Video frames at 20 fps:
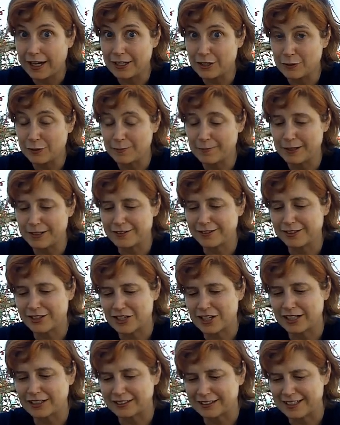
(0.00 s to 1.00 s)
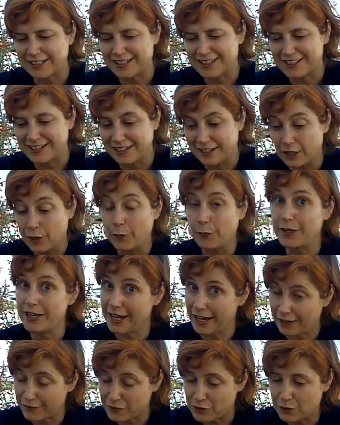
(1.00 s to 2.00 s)
I do a mental checklist.
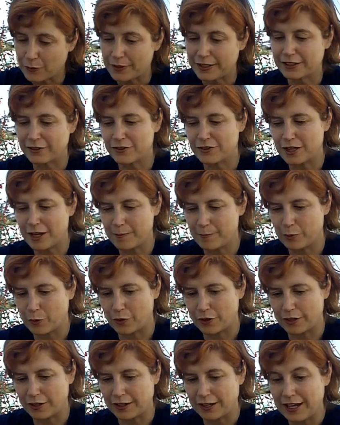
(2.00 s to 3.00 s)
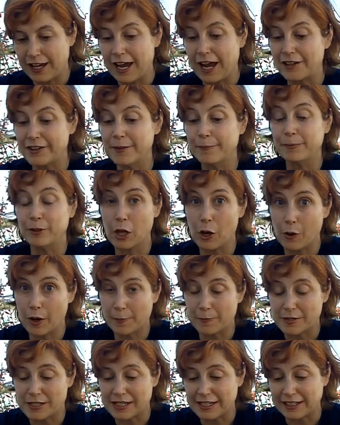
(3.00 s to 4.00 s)
We have two anchors on board and the
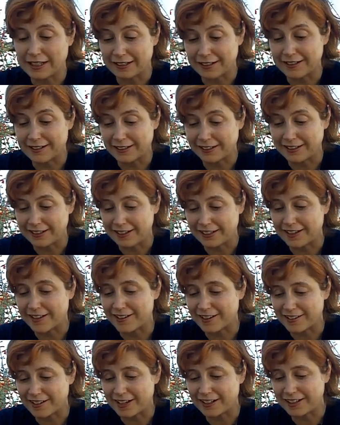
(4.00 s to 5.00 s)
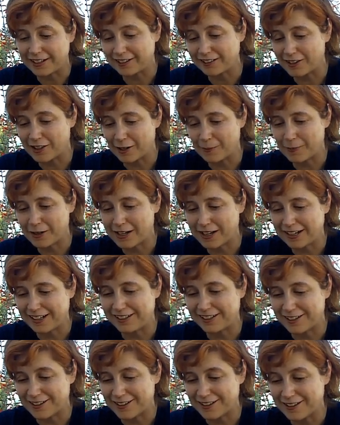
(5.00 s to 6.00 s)
blow-up dinghy is scudding along
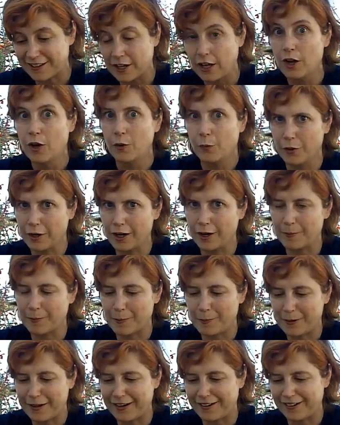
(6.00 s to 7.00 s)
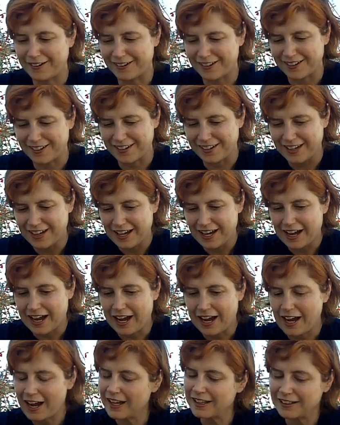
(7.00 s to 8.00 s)
behind us. We are prepared.
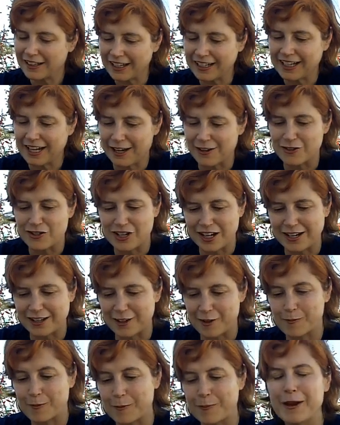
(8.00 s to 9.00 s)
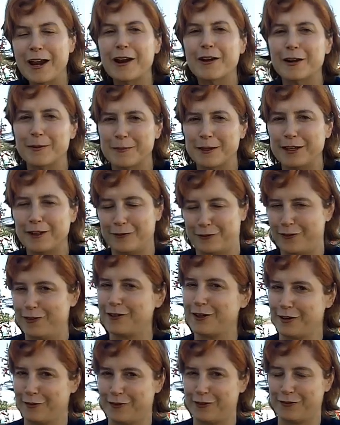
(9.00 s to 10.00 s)
I like how Jake is preparing me
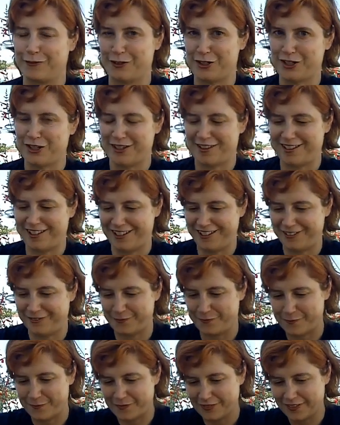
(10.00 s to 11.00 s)
for self-sufficiency.